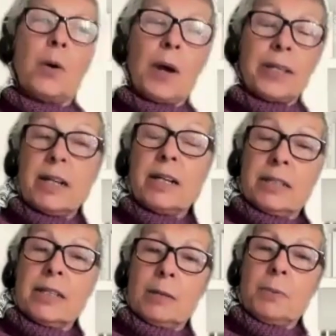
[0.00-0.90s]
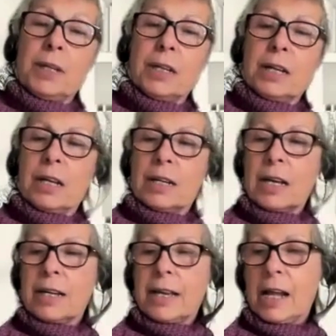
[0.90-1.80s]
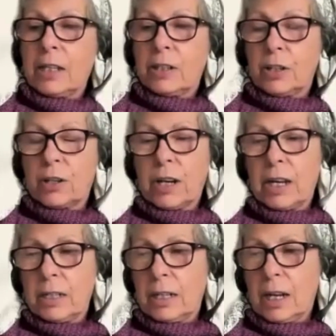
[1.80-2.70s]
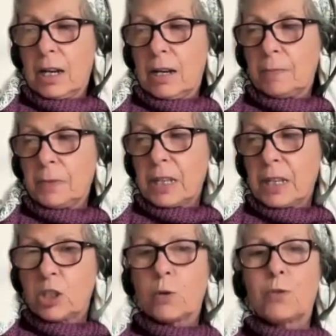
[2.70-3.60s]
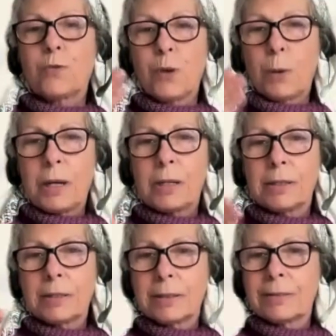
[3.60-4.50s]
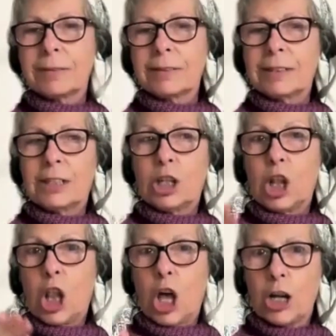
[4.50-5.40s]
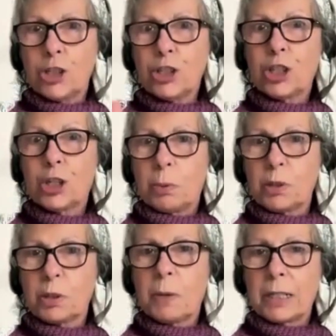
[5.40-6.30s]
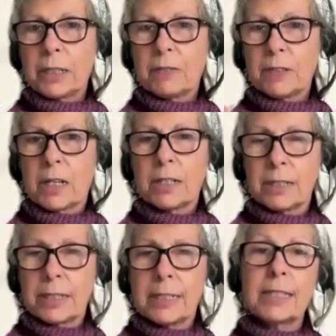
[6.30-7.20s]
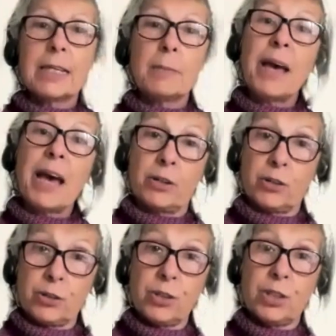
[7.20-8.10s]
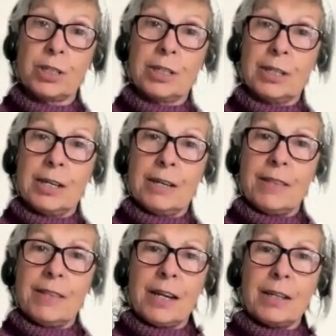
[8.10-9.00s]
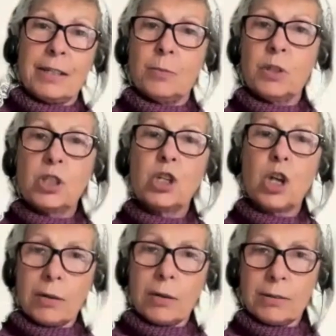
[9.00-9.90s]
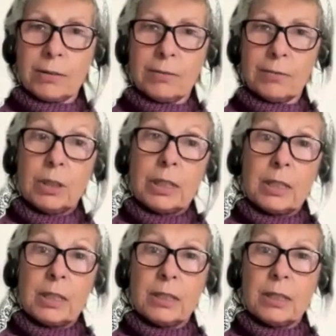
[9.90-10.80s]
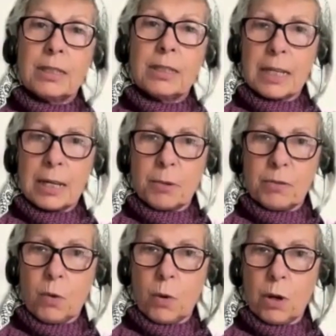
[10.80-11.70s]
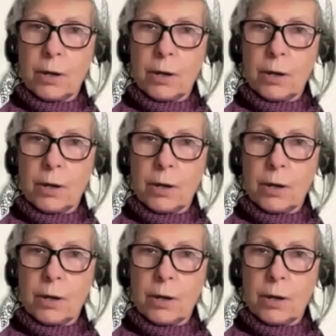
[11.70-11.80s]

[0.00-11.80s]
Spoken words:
I started keeping a calendar and so from a logical perspective, started to see patterns that I was not really seeing before,